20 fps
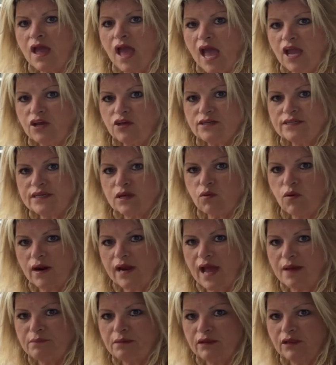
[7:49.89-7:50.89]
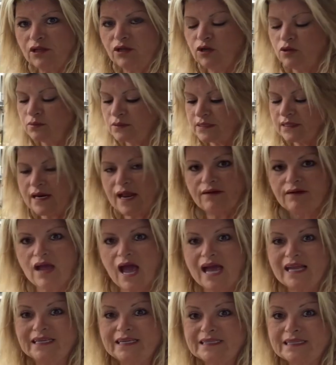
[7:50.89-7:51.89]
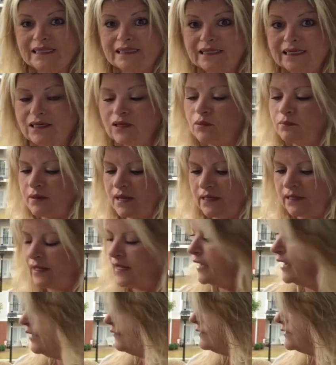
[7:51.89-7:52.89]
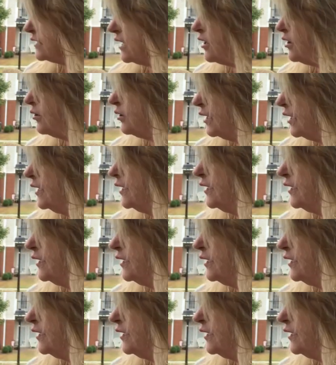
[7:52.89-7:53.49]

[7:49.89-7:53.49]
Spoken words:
And you see where I got my loops, and I got this a little bit left, so